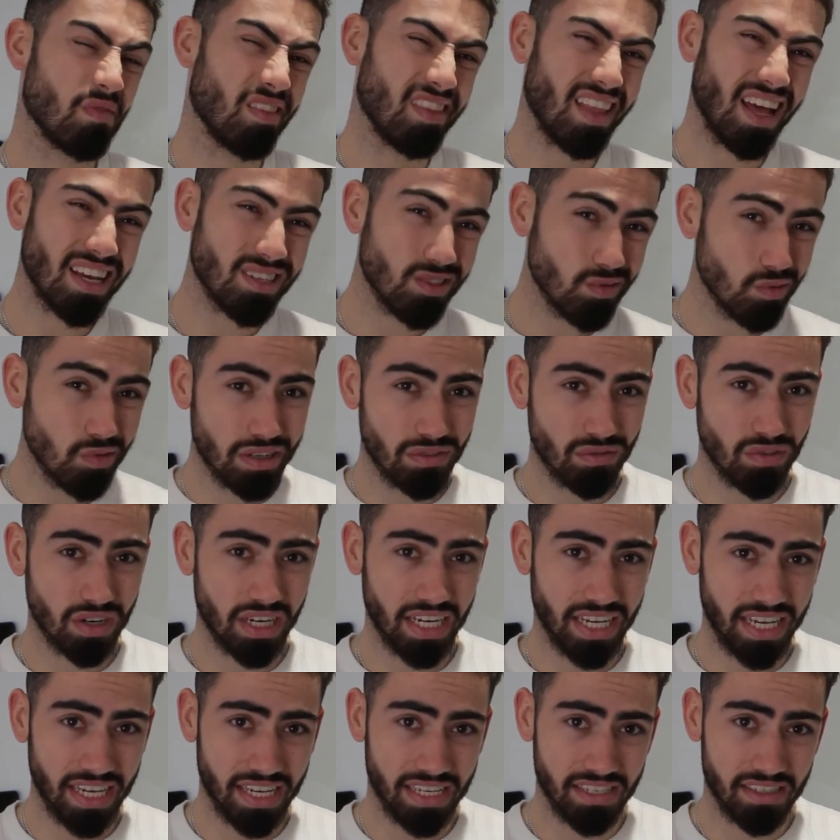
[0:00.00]
That's all it
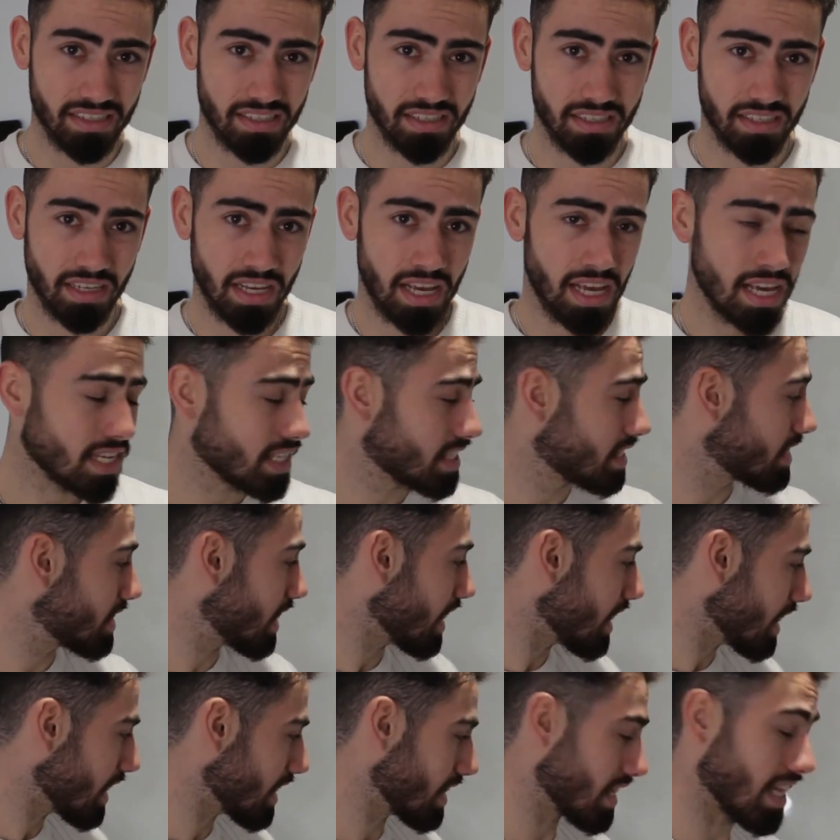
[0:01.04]
really is.
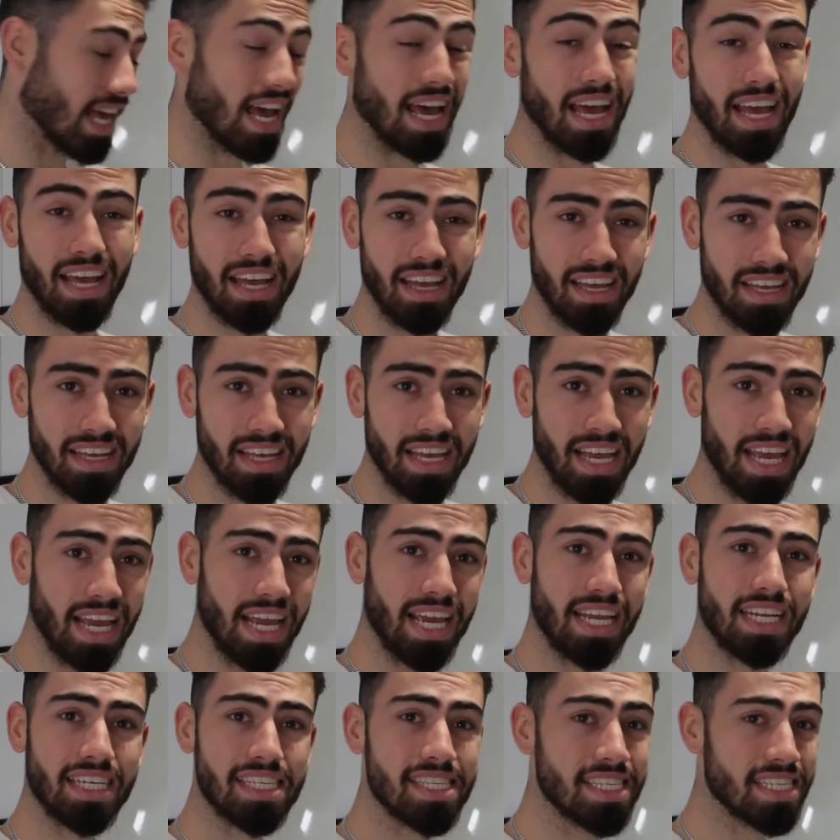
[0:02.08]
Sitting there
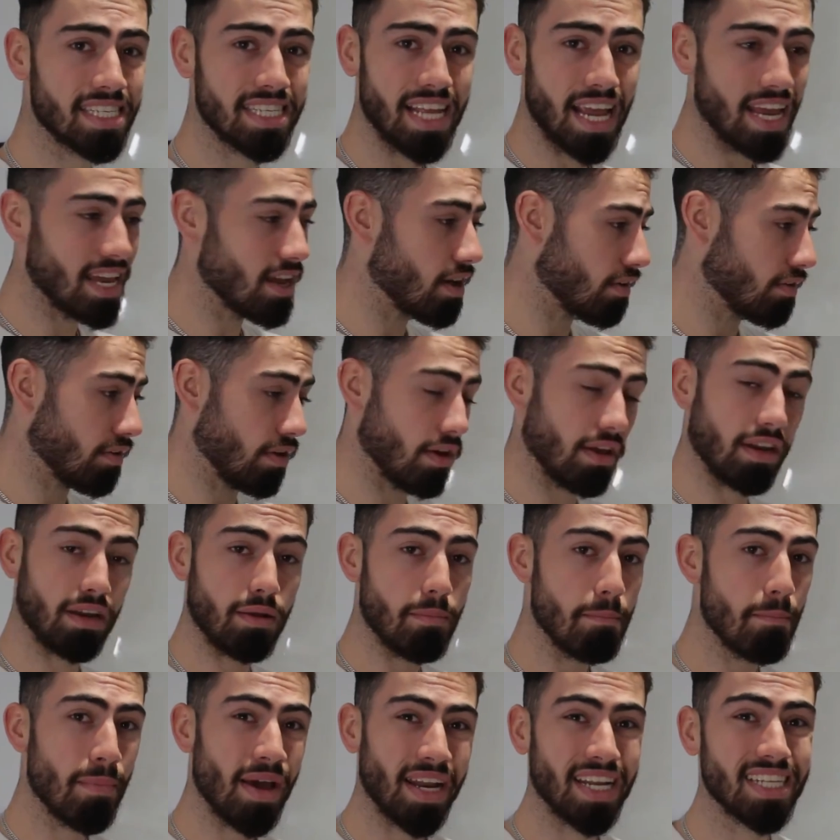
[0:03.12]
in a state, in
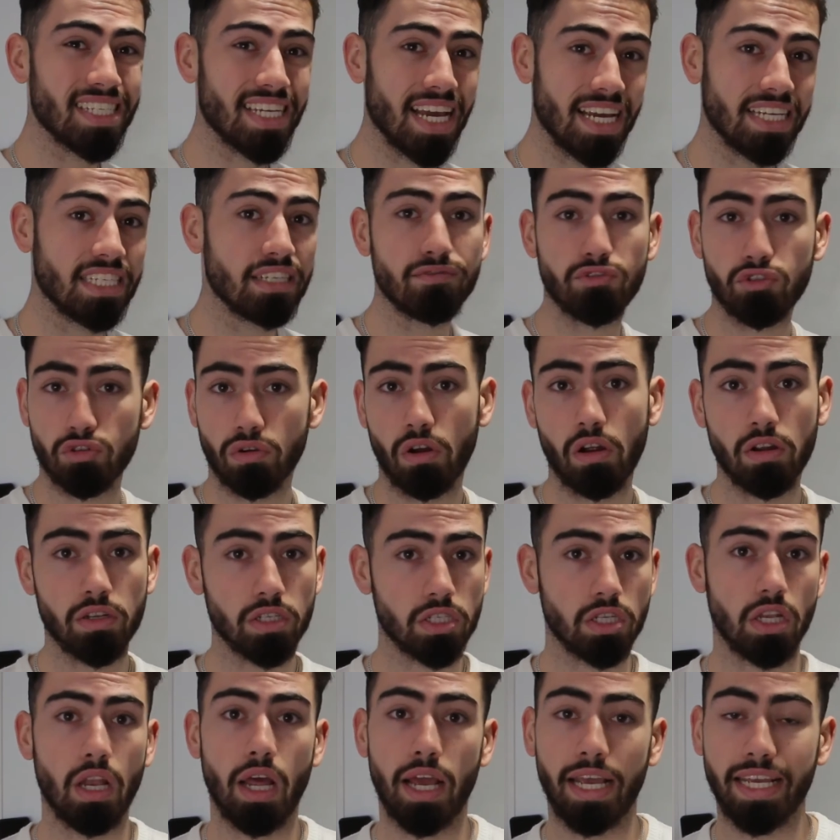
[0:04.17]
a meditative
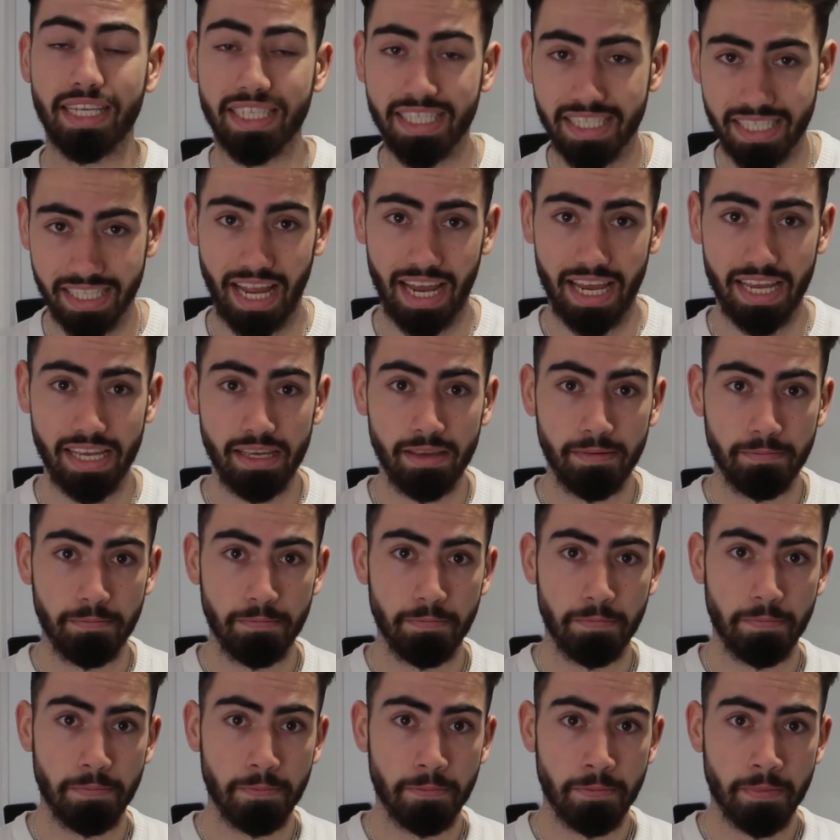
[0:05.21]
trance-like state,
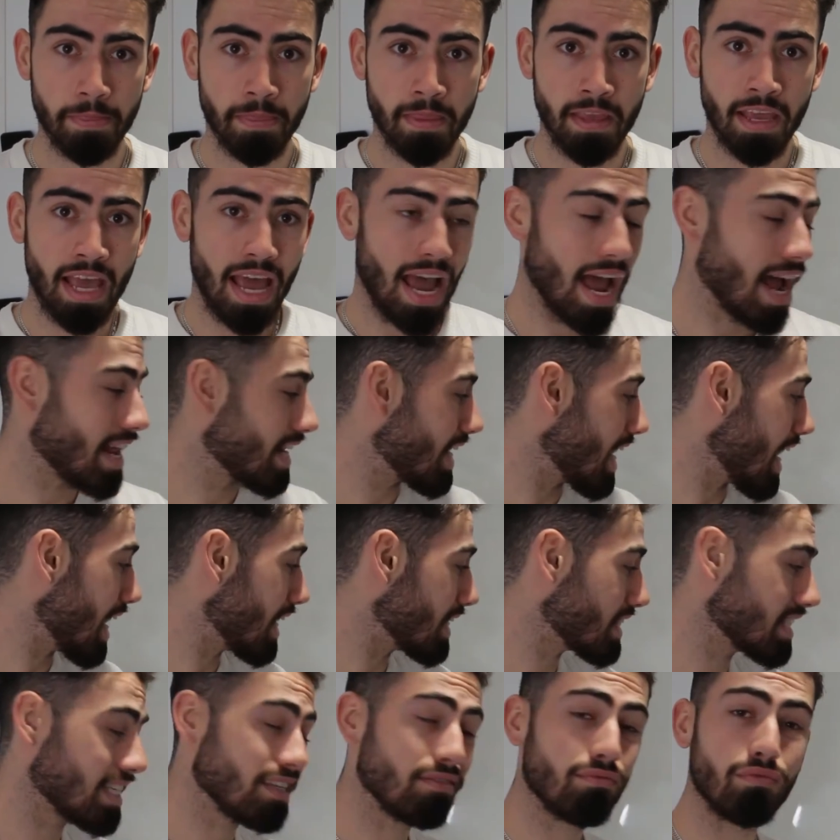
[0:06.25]
and
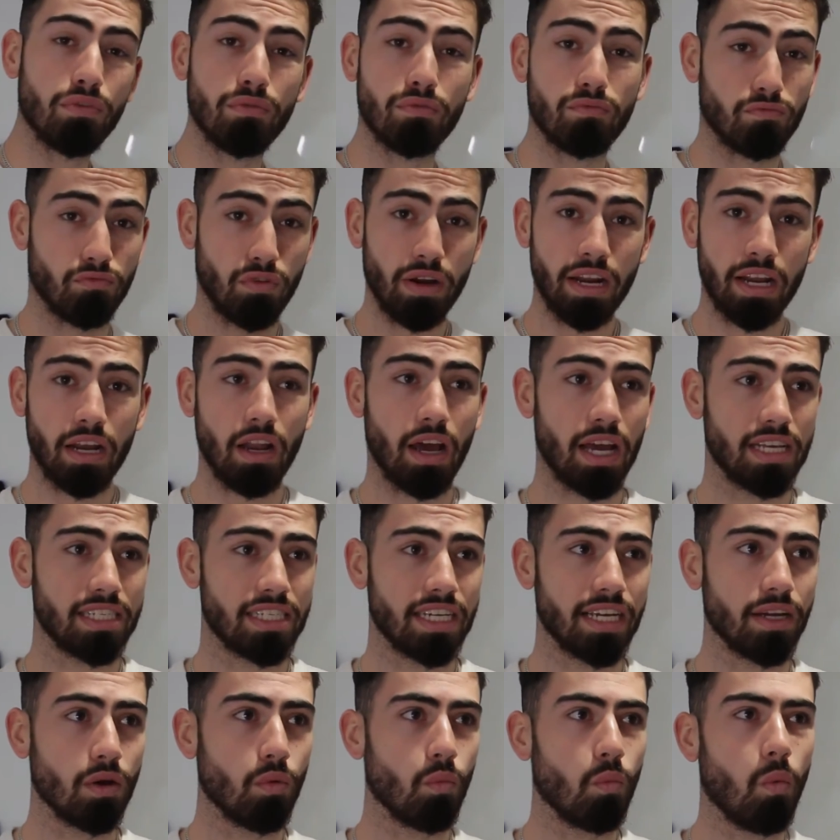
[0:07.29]
actually re-
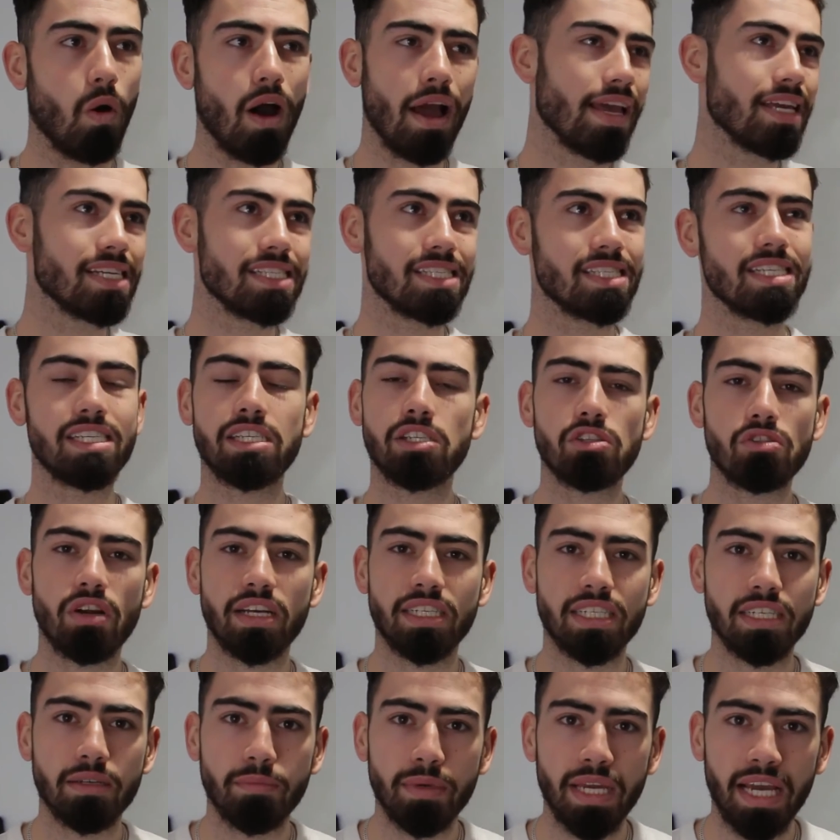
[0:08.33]
realizing, why is this
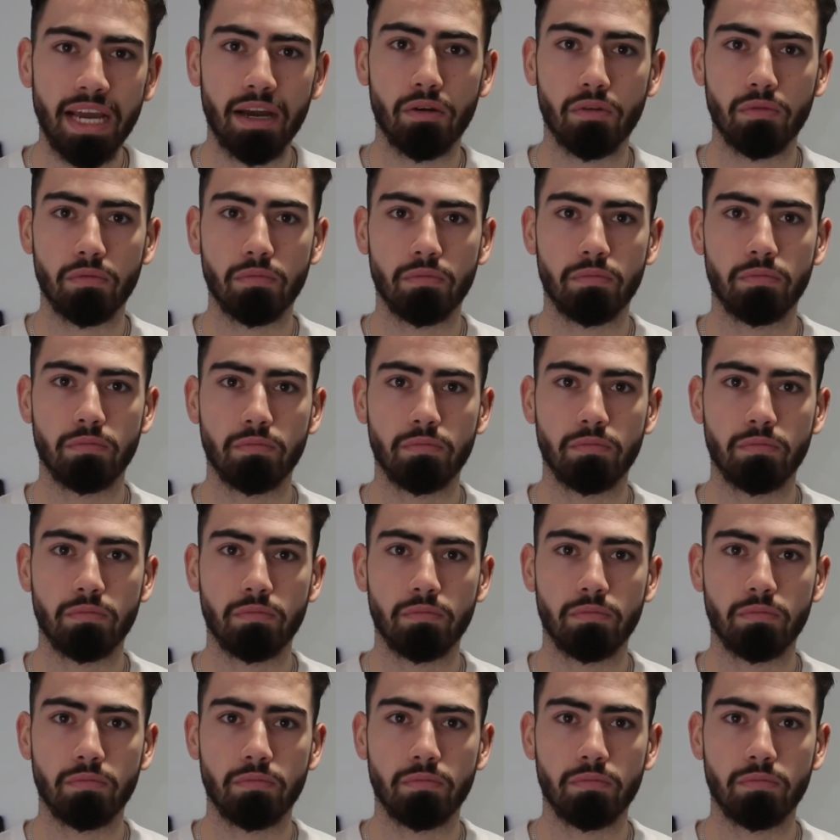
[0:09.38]
stressing me out?